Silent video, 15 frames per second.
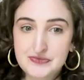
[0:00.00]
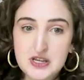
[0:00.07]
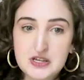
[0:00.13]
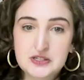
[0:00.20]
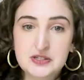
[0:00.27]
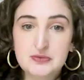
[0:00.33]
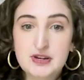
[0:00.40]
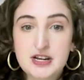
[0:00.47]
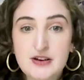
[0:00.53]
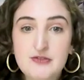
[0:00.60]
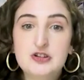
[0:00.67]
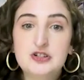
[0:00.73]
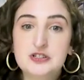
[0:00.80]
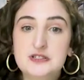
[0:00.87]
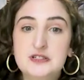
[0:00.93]
So we never
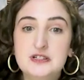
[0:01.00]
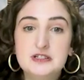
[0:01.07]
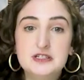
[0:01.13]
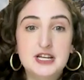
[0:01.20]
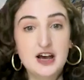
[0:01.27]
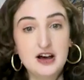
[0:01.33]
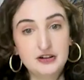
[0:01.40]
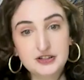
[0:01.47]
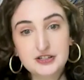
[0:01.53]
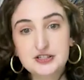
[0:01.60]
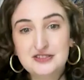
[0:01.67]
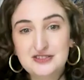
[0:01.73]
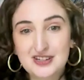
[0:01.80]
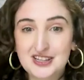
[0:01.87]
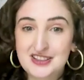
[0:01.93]
just tell a
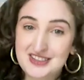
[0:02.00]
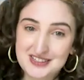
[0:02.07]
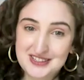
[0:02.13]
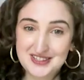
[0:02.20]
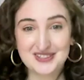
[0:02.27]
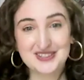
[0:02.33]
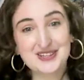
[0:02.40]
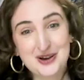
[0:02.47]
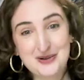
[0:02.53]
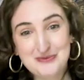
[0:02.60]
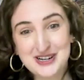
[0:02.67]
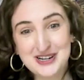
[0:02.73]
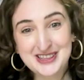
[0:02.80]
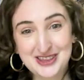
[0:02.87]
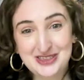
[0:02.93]
student this is the
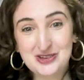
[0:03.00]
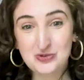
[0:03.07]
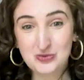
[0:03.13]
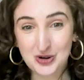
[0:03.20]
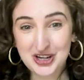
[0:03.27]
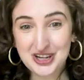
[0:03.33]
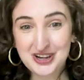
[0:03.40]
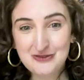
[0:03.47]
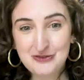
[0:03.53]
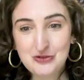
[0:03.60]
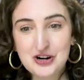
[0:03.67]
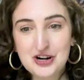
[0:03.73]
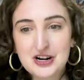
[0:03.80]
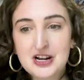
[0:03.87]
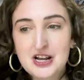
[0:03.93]
company that they're working
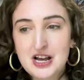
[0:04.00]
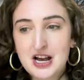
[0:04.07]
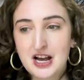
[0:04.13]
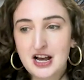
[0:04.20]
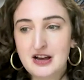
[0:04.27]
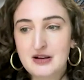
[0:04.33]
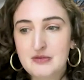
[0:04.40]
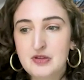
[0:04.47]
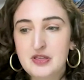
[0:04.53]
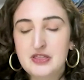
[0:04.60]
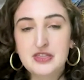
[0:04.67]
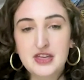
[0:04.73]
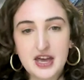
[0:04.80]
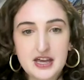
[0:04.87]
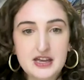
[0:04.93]
for.
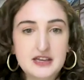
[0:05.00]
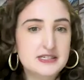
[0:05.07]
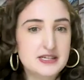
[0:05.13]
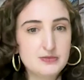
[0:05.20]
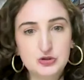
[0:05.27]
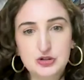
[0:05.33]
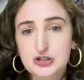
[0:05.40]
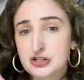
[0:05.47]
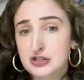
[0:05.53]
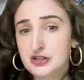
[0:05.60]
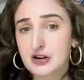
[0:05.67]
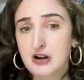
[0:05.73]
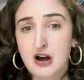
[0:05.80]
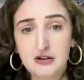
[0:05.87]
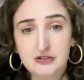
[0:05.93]
They, similar to
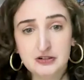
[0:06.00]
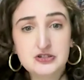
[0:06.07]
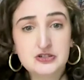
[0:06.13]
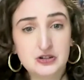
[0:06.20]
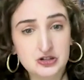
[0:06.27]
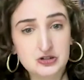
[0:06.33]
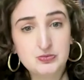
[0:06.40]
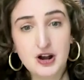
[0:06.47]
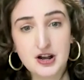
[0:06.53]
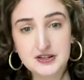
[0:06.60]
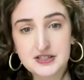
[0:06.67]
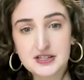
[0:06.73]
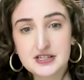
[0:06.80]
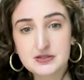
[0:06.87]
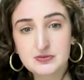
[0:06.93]
their college search
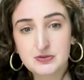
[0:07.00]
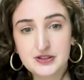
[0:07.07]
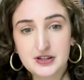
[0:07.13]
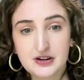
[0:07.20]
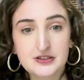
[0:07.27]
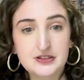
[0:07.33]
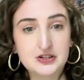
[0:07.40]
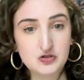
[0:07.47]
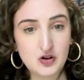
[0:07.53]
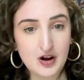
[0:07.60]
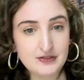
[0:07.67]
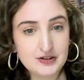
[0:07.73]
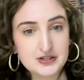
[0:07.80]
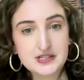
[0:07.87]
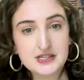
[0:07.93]
process, where they're in the
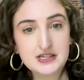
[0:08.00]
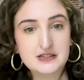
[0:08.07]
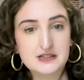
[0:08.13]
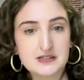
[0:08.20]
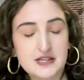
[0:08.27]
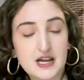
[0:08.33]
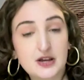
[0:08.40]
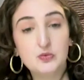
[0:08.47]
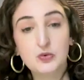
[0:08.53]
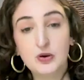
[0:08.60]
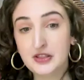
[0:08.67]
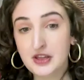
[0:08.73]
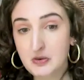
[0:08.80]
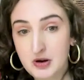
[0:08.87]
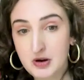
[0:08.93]
driver's seat and decide where
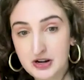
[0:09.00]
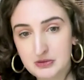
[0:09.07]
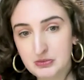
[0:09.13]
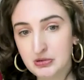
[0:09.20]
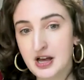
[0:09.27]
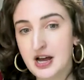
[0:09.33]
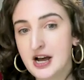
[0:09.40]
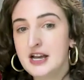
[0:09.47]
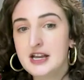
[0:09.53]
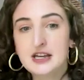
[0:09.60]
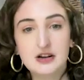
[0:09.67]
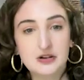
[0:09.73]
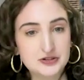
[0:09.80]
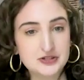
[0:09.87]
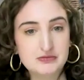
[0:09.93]
they want to apply and
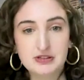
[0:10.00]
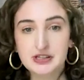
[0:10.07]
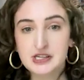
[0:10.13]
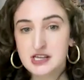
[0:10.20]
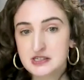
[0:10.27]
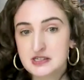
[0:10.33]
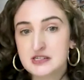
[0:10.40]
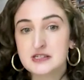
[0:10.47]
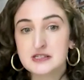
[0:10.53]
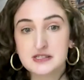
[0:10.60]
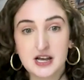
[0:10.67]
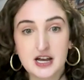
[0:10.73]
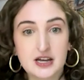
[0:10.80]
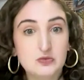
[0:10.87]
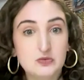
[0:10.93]
ultimately get to
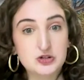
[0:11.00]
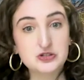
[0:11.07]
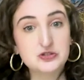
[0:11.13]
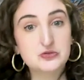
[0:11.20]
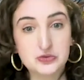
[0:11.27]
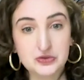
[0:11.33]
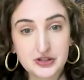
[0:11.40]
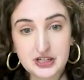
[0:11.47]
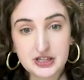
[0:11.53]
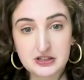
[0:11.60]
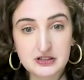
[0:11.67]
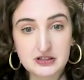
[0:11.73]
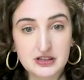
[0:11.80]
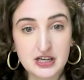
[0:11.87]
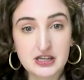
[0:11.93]
decide which school
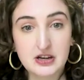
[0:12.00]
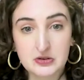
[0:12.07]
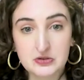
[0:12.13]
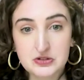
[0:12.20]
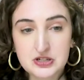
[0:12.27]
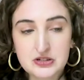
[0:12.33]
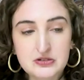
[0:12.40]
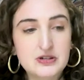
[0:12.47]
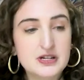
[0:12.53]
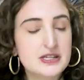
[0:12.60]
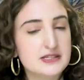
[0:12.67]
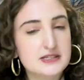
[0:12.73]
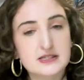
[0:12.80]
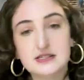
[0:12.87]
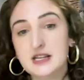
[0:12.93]
they go to.
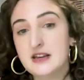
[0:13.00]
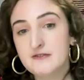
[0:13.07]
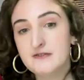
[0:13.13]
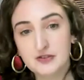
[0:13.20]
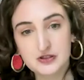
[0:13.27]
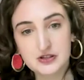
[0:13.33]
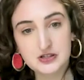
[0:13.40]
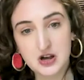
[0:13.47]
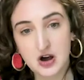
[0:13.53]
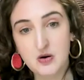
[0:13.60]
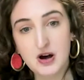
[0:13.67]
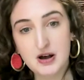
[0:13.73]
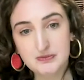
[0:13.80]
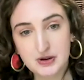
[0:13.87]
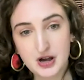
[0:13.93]
It's the same for these
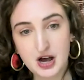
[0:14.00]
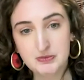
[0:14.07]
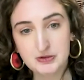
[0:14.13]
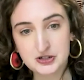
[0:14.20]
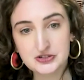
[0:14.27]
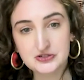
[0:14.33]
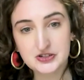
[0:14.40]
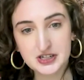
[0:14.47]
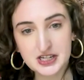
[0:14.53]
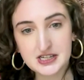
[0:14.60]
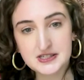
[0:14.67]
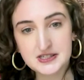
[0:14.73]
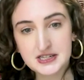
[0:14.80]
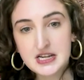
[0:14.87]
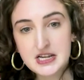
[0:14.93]
co-op
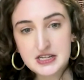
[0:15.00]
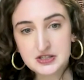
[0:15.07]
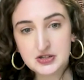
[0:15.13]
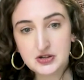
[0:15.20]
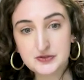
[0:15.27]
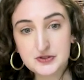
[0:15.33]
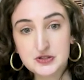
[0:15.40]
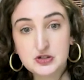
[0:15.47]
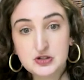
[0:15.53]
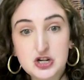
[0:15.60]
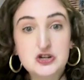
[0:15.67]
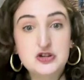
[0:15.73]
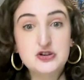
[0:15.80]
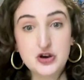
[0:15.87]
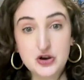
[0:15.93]
opportunities. So if a student
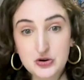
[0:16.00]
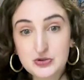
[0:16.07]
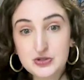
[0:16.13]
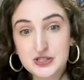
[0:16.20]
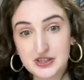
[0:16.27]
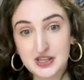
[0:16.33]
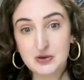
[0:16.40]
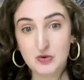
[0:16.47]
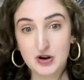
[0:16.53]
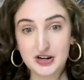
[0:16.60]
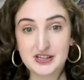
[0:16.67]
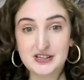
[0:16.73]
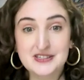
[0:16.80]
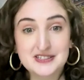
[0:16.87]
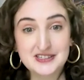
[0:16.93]
knows that they want
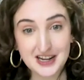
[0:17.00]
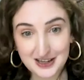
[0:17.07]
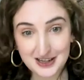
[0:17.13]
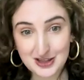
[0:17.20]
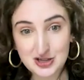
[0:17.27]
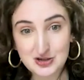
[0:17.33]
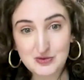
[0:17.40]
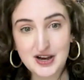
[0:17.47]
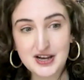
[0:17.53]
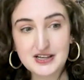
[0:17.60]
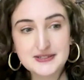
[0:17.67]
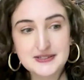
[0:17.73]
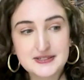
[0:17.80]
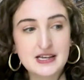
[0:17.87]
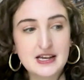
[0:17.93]
to stay in the
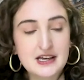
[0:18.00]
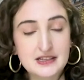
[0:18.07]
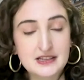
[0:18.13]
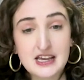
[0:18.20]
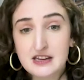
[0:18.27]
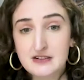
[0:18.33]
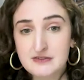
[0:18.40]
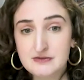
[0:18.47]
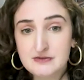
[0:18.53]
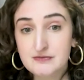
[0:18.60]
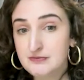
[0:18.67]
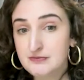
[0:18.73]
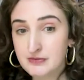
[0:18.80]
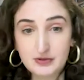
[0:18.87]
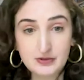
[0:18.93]
US, they can
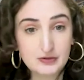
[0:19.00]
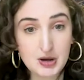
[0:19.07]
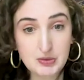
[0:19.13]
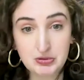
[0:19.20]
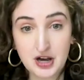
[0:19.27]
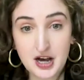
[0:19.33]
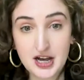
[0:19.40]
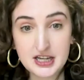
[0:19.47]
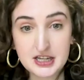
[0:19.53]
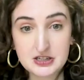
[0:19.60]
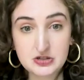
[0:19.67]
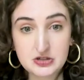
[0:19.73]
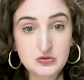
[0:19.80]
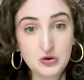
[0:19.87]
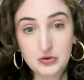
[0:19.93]
apply
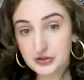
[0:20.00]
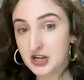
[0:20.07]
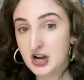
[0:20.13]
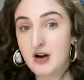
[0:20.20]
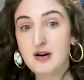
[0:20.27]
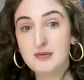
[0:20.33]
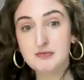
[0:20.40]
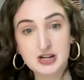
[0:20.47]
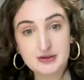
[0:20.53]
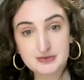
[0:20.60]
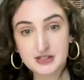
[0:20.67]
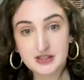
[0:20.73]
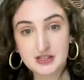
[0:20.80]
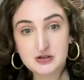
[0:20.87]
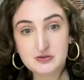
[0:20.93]
to only co-op jobs
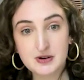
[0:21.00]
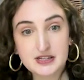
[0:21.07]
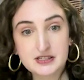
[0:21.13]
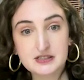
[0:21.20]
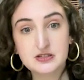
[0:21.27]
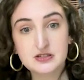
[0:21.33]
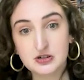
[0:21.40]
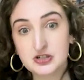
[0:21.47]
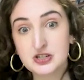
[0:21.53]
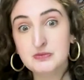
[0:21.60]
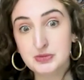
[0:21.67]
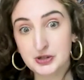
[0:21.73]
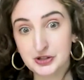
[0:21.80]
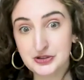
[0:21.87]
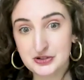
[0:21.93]
in the US to start to
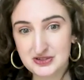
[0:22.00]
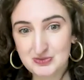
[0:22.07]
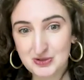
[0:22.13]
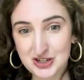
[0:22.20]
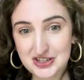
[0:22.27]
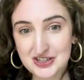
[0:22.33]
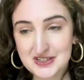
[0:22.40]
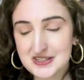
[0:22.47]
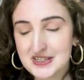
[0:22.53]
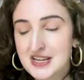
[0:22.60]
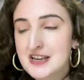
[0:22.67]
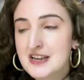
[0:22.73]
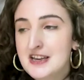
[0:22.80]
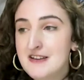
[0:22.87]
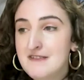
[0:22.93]
build those bridges.
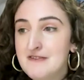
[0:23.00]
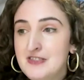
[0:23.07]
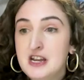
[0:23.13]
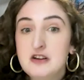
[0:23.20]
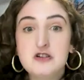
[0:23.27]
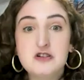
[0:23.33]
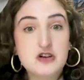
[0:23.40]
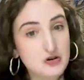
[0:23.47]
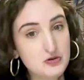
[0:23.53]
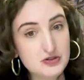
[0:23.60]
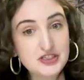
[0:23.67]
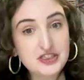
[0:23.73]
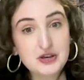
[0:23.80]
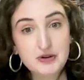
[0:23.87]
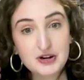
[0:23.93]
If they know
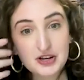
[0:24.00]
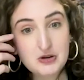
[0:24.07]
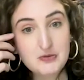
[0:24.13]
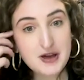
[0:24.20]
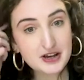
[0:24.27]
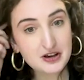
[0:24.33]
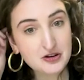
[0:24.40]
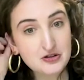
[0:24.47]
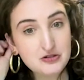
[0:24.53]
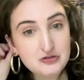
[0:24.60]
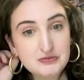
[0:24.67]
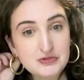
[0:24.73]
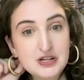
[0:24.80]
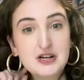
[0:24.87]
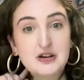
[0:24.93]
that they want to go back home,
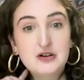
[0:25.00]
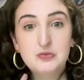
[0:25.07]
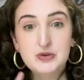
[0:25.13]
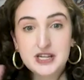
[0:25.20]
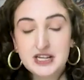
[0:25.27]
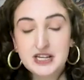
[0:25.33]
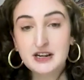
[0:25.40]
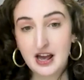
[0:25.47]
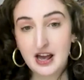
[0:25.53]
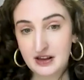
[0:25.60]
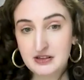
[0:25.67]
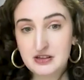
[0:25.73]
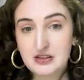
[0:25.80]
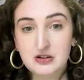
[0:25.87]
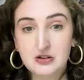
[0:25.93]
they
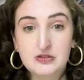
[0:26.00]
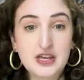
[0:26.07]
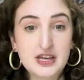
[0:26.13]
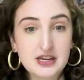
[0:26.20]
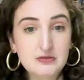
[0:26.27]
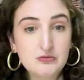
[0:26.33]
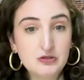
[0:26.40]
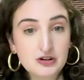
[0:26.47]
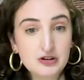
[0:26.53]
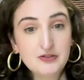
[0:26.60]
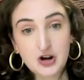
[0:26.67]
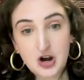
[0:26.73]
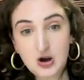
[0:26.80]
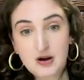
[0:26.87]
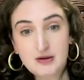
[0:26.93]
can look for
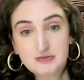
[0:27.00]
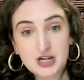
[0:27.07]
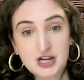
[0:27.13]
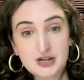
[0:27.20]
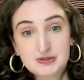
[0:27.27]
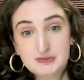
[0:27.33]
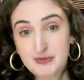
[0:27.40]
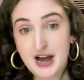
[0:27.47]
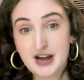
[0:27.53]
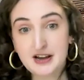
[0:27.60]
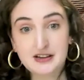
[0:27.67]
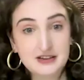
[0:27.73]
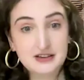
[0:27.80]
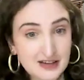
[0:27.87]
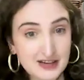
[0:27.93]
co-op jobs back
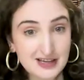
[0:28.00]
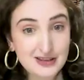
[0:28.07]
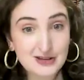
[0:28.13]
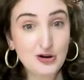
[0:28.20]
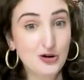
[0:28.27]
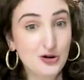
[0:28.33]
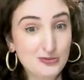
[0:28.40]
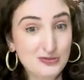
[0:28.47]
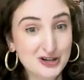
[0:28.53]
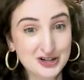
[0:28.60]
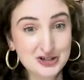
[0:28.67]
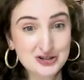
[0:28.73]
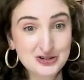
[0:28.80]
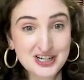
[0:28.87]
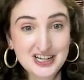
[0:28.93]
in their home
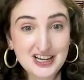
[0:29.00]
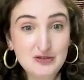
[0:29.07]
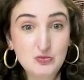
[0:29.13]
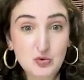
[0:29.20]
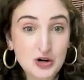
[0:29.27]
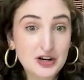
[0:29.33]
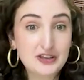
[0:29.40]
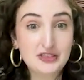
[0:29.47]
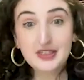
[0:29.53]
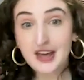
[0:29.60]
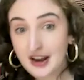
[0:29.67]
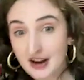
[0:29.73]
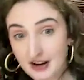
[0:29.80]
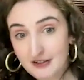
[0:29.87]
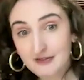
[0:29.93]
country and work
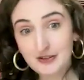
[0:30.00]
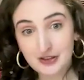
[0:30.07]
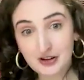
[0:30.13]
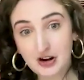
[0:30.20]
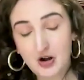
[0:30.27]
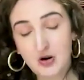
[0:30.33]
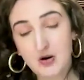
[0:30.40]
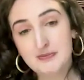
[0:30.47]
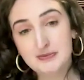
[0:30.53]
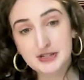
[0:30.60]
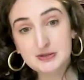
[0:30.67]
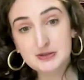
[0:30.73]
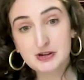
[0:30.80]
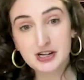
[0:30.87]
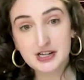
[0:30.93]
there for their co-op
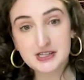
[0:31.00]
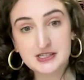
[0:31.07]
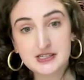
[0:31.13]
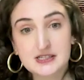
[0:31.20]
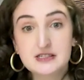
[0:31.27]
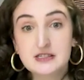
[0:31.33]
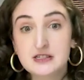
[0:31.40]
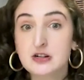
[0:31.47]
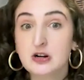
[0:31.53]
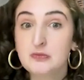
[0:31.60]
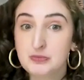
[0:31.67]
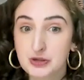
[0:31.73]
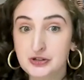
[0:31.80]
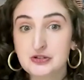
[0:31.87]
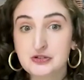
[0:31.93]
experiences to
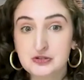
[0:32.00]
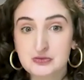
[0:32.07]
build